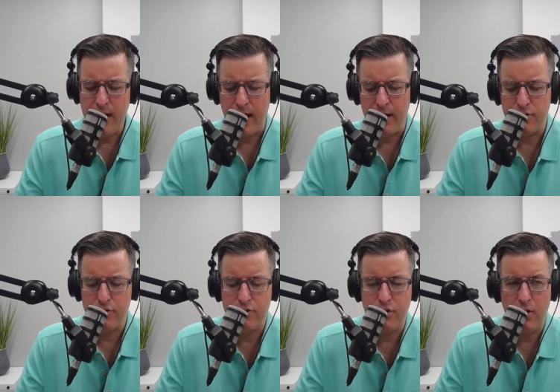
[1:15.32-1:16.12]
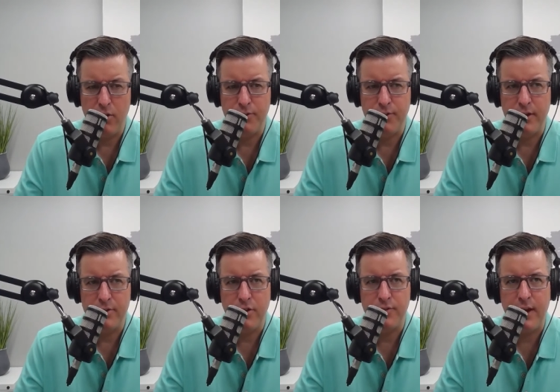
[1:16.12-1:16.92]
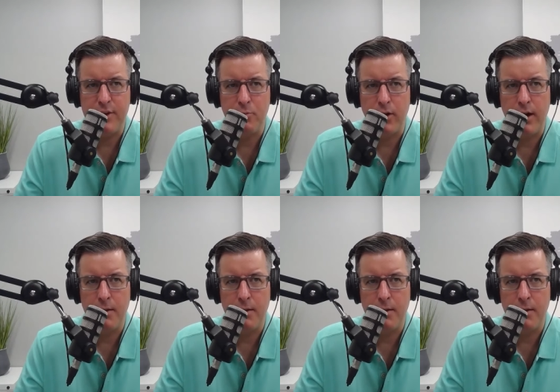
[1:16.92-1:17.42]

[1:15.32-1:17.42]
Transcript: Uh, Charles uh, Charles Sizemore,